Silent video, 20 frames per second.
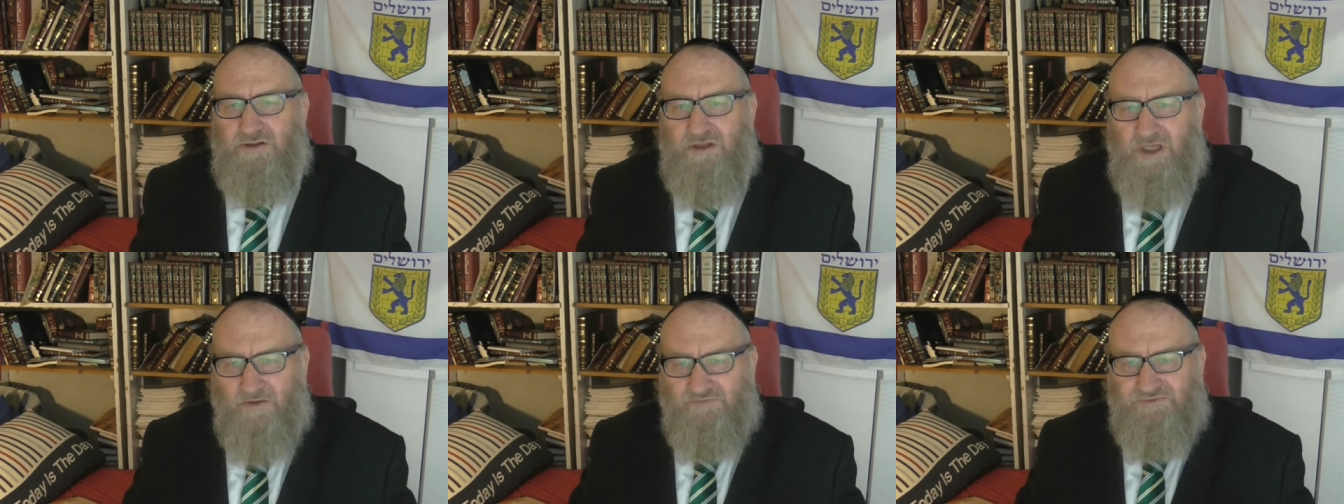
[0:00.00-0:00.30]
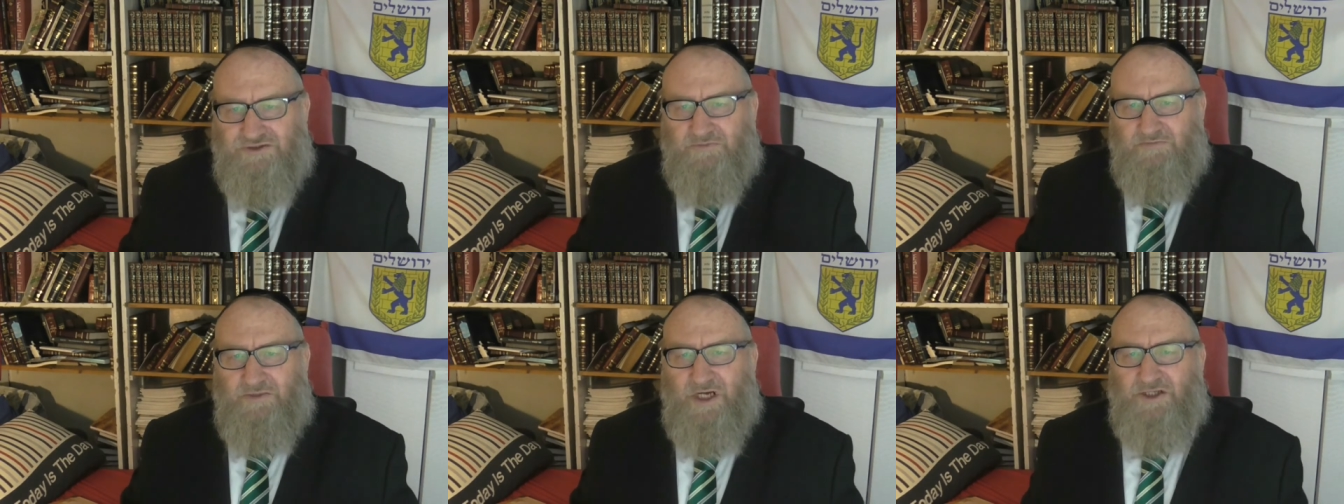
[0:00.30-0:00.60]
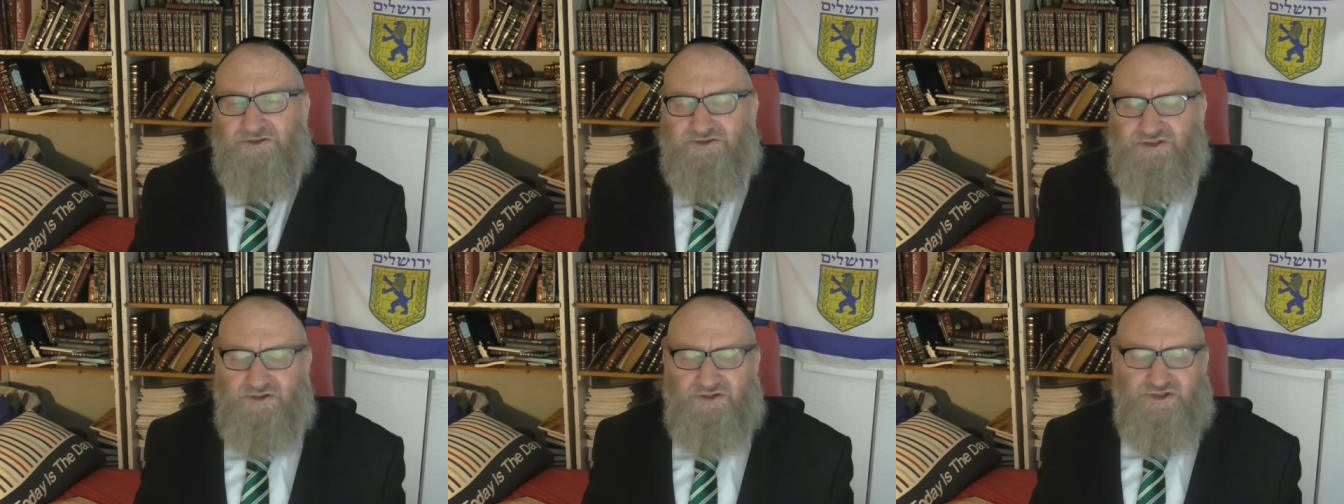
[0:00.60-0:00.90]
You have
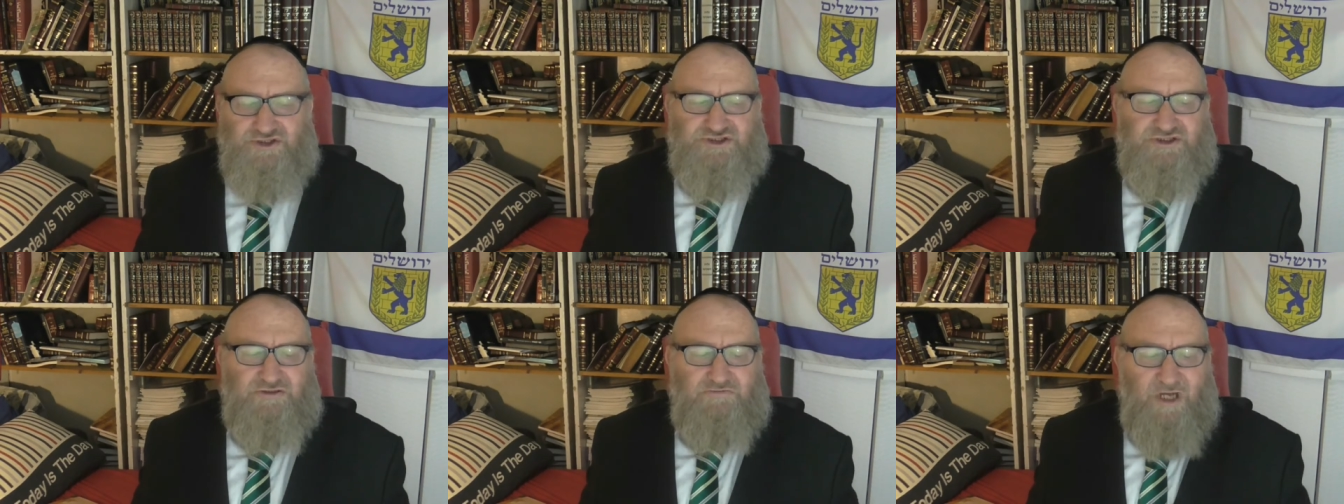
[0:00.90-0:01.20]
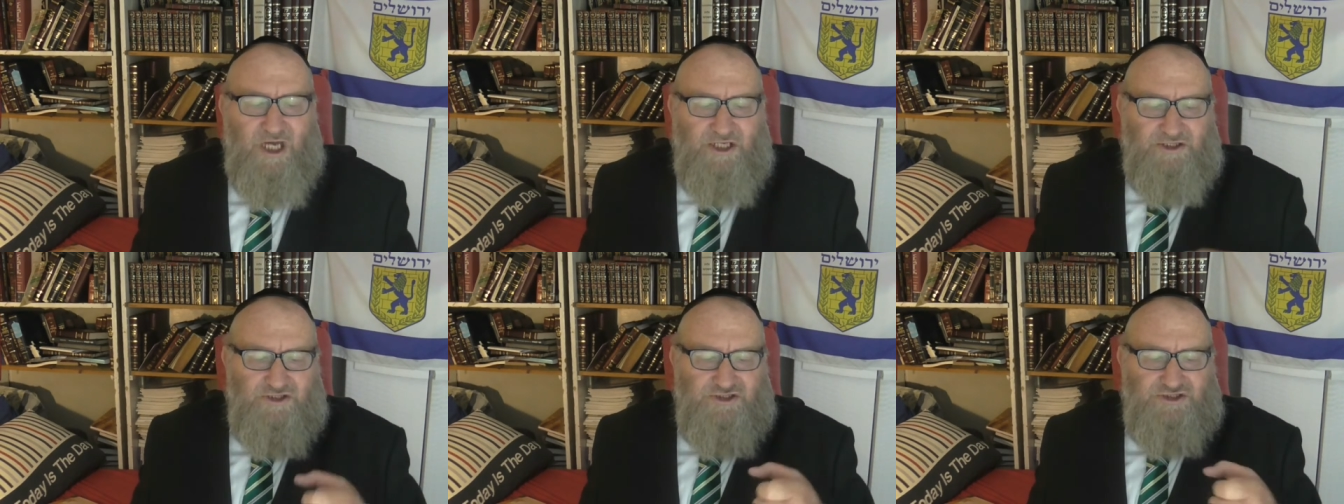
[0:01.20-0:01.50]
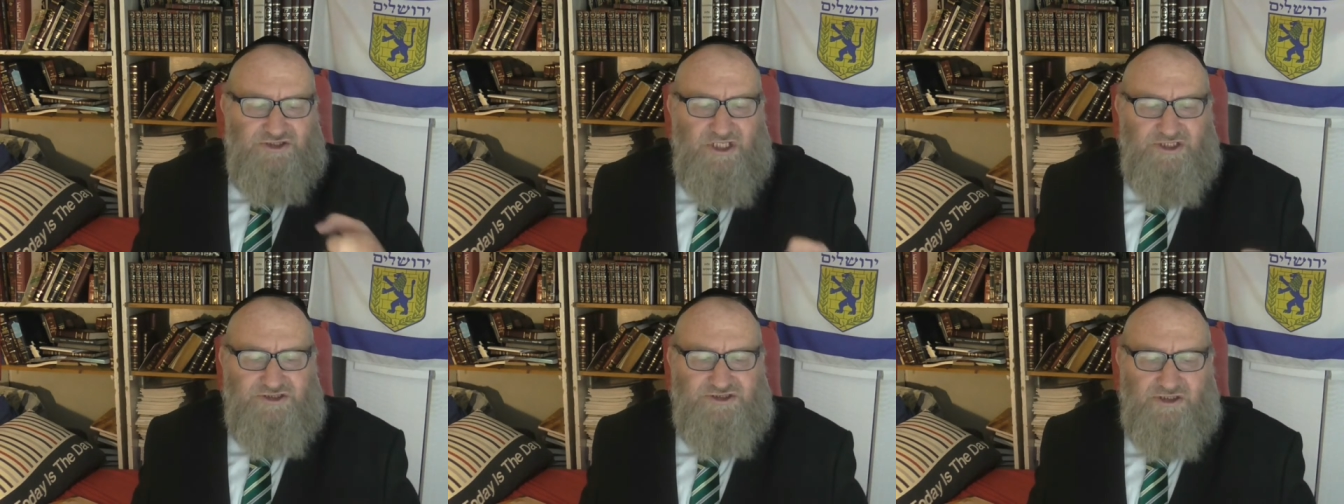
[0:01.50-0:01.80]
tomatoes.
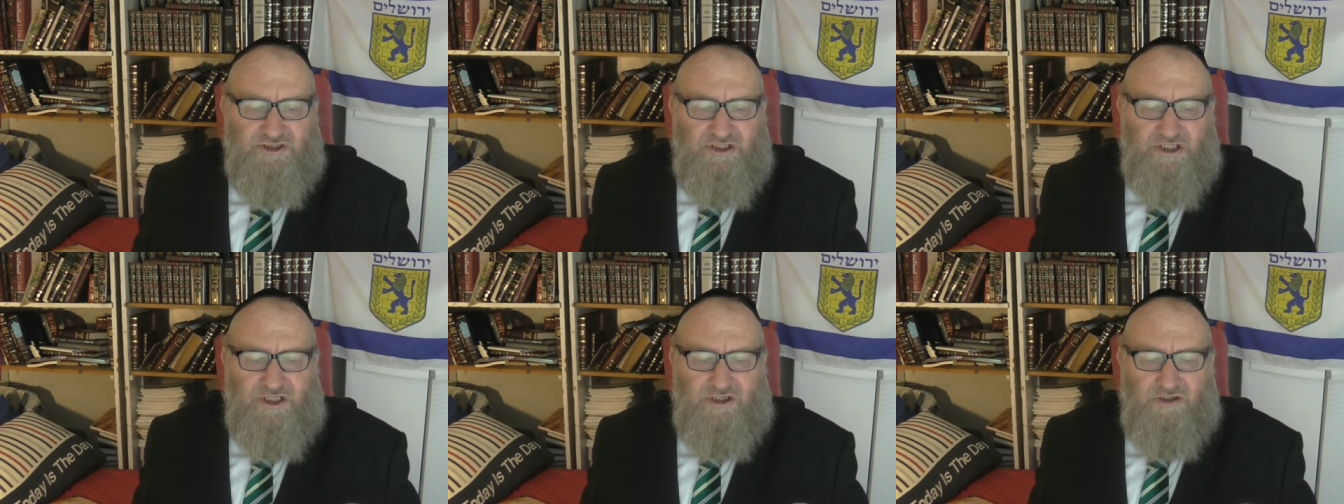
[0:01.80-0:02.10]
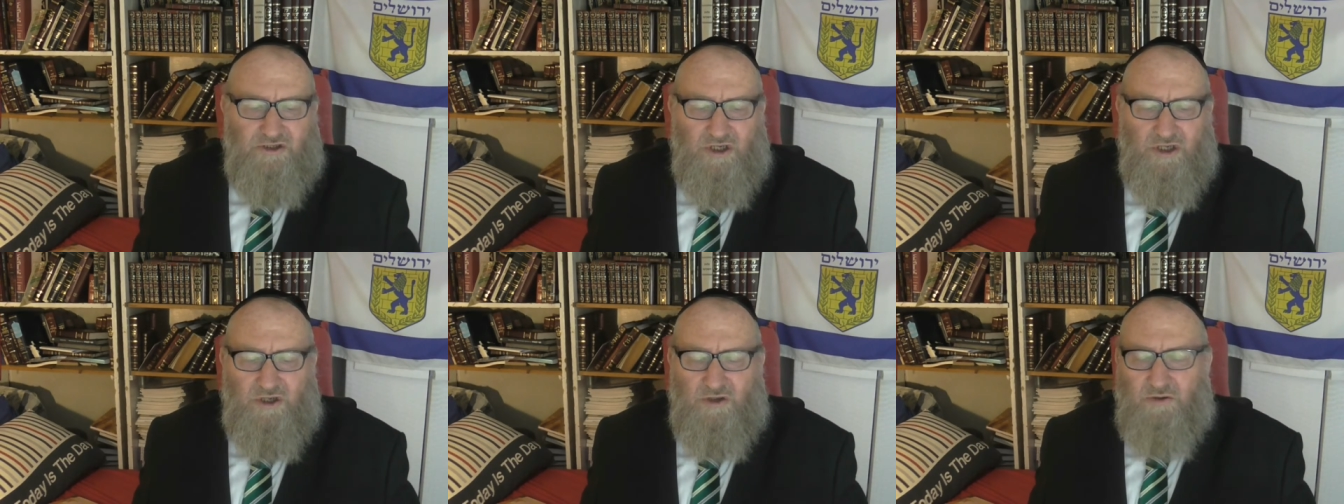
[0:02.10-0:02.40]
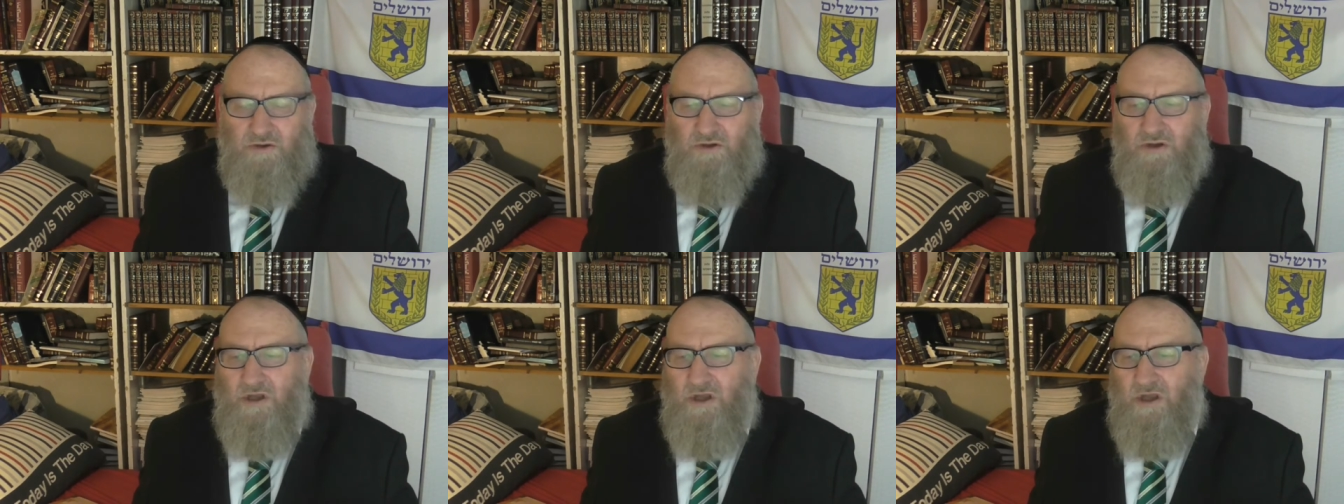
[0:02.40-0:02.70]
Tomatoes naturally
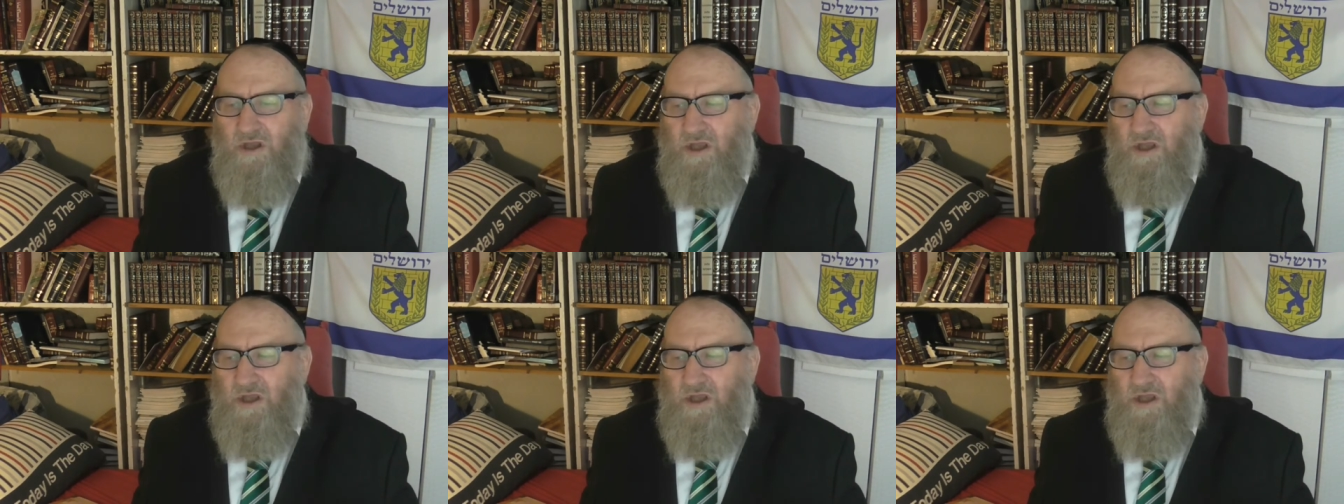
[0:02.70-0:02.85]
grow